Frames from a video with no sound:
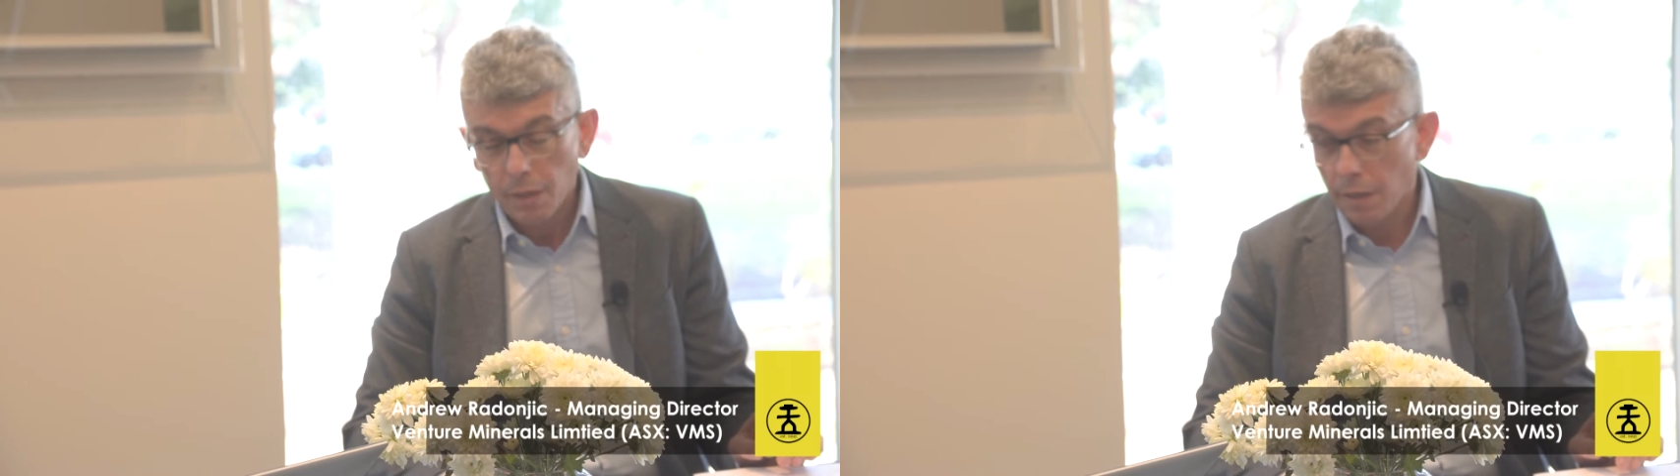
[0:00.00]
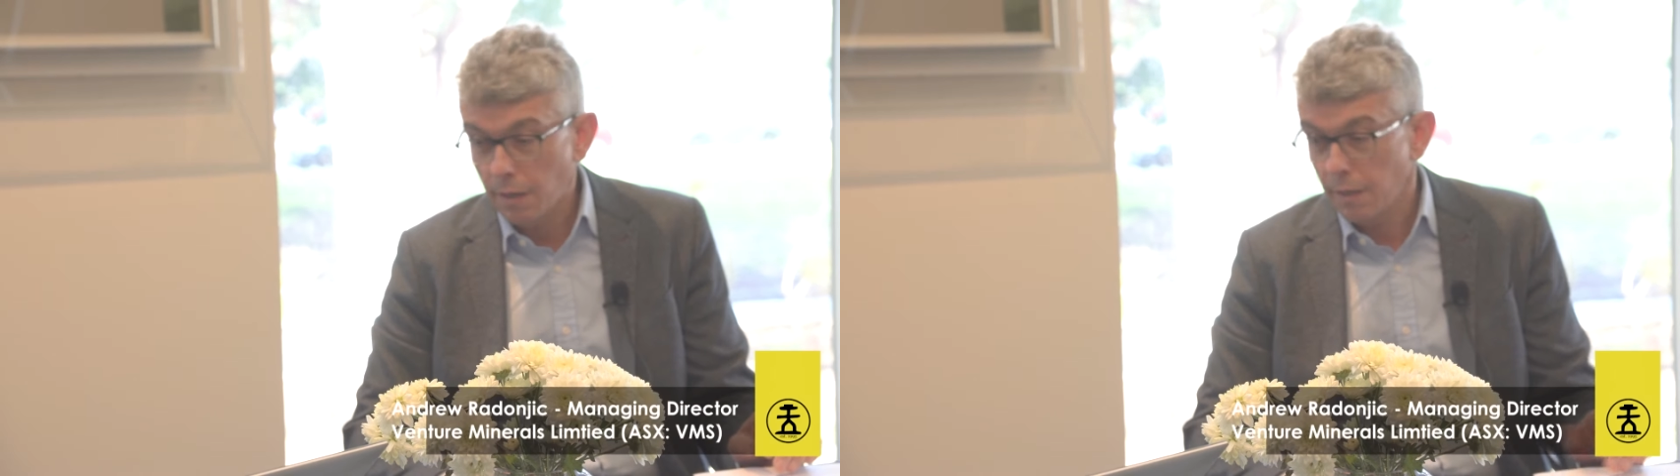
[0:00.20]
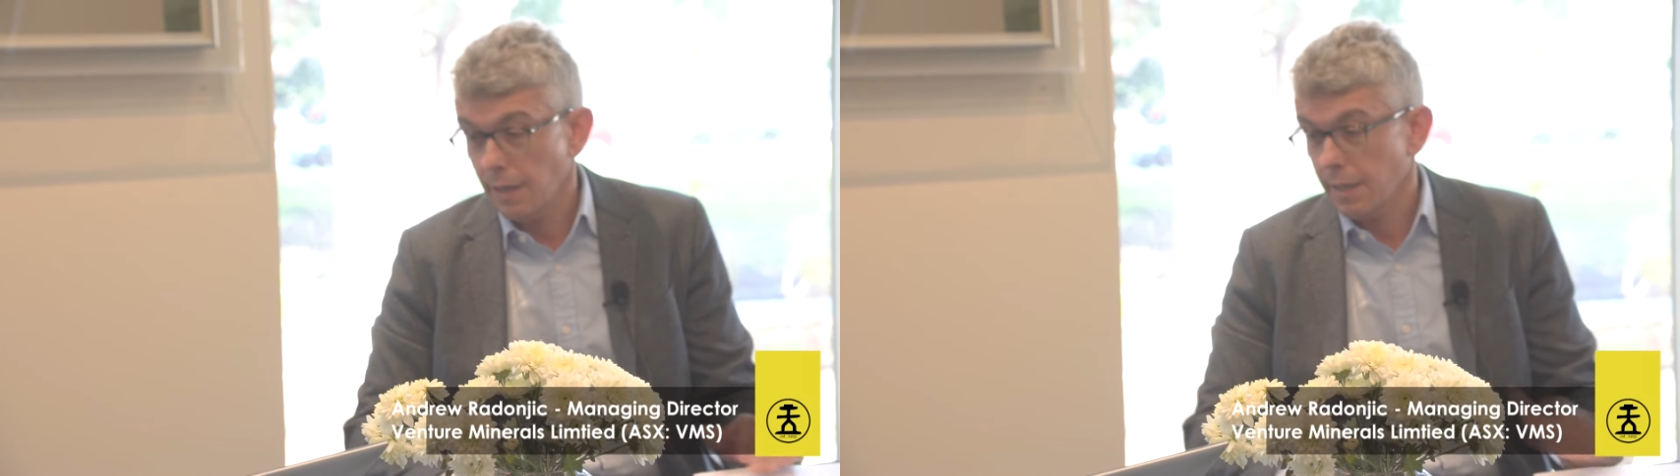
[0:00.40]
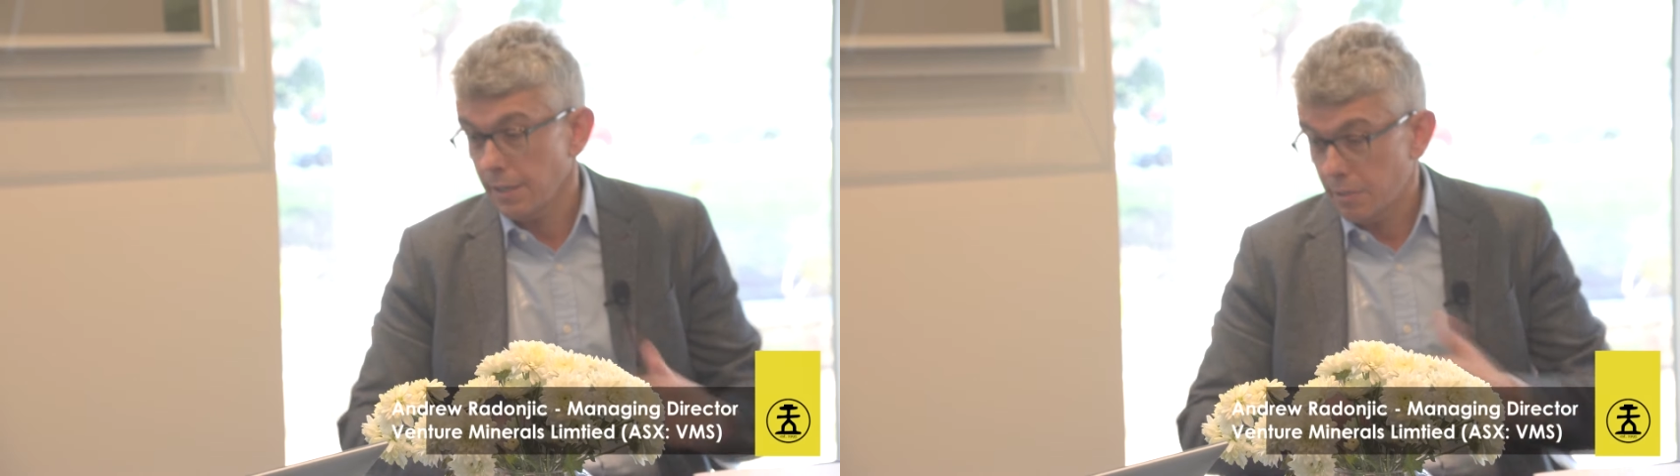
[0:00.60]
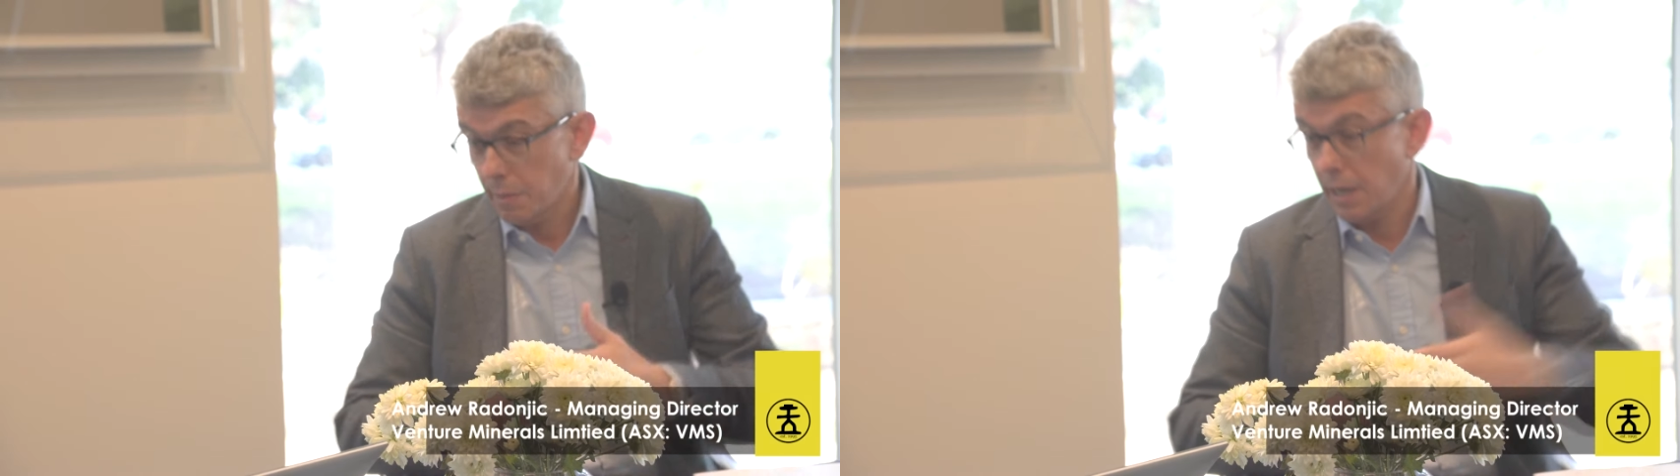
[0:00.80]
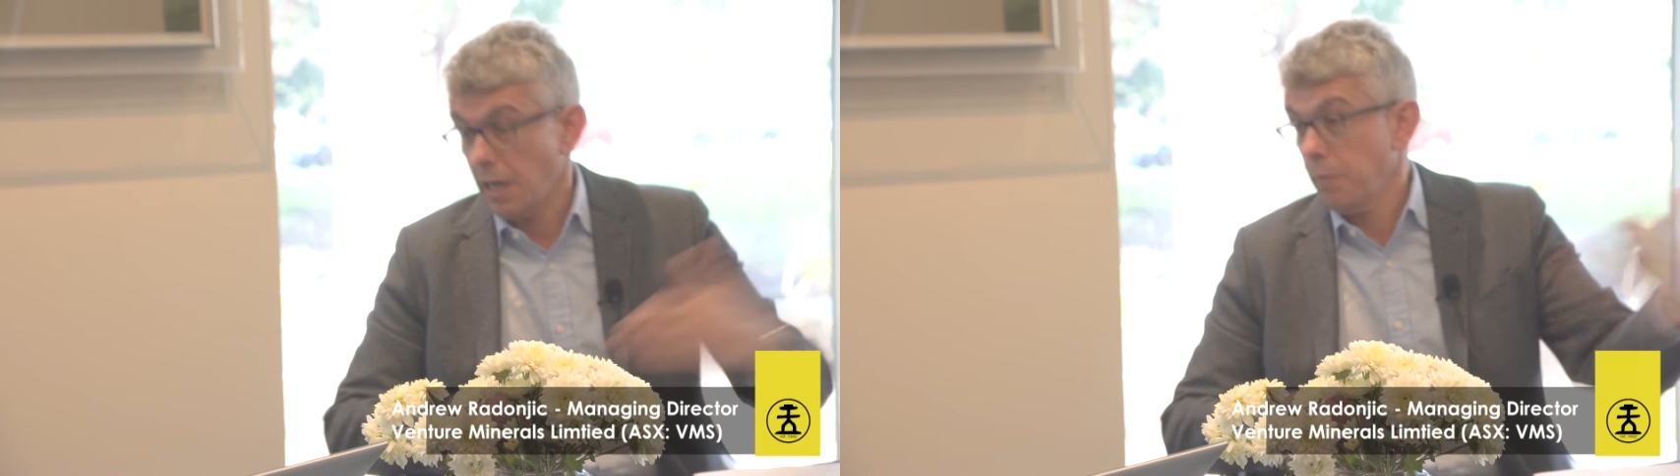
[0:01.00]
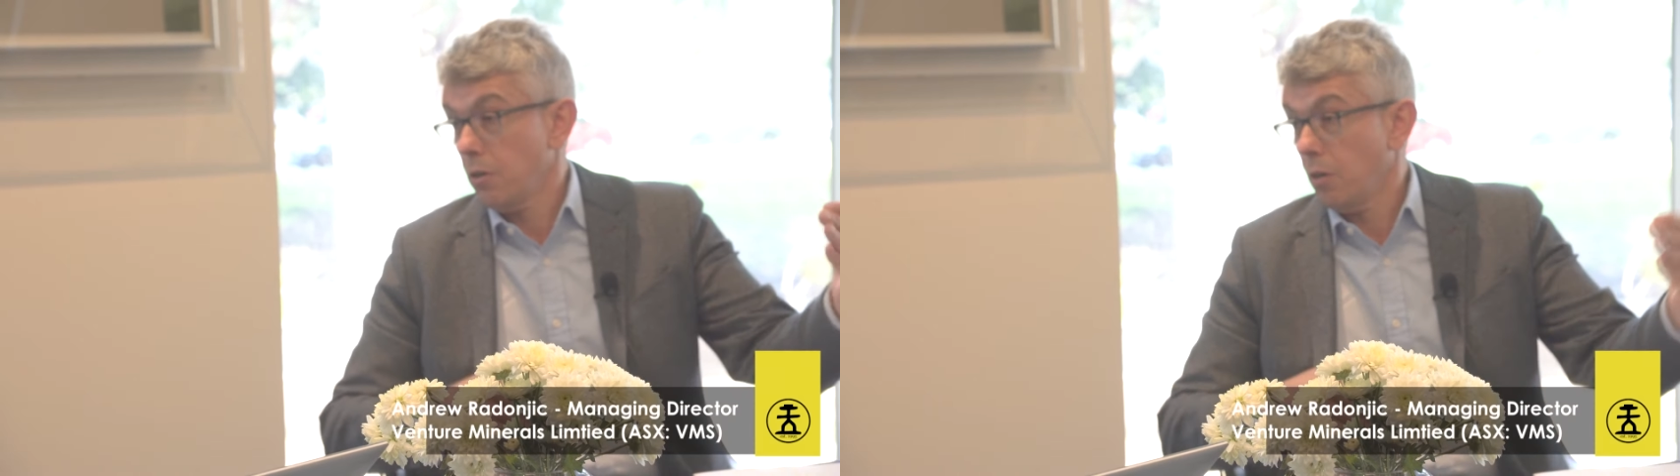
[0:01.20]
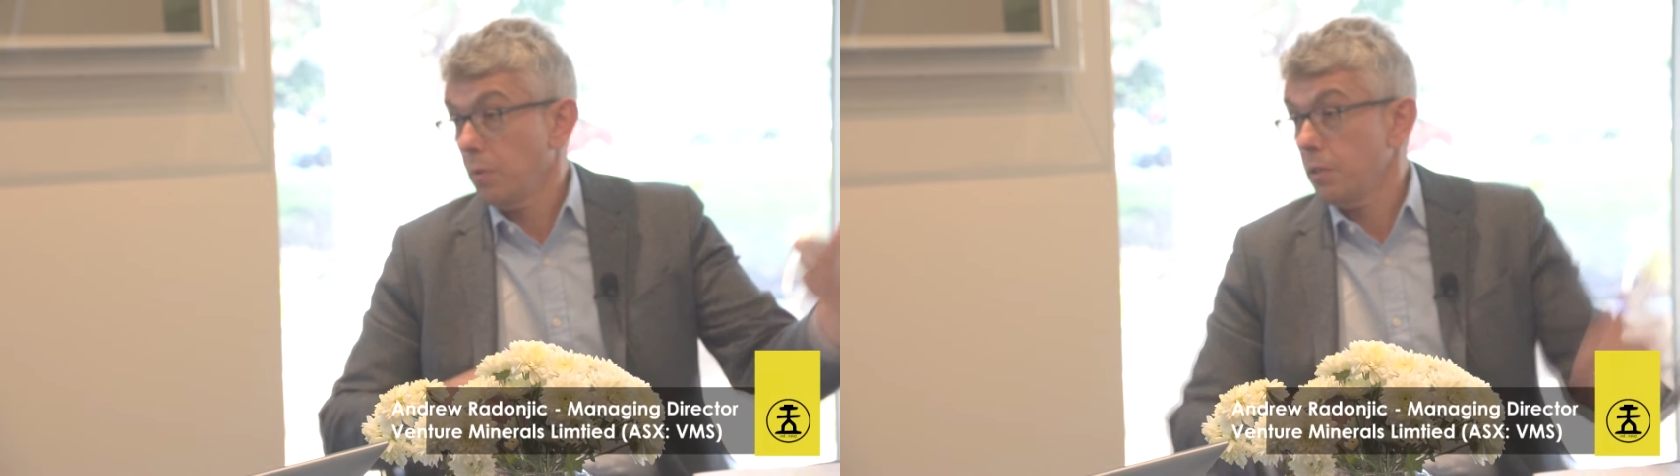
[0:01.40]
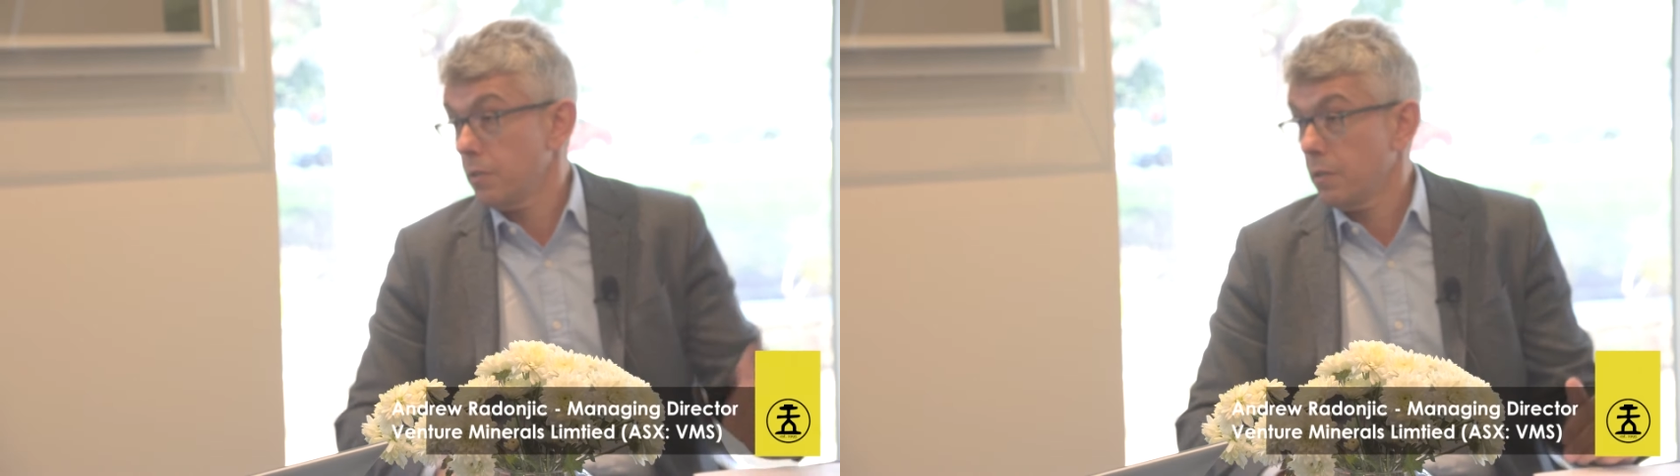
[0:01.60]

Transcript: Uh, and get some EM anomalies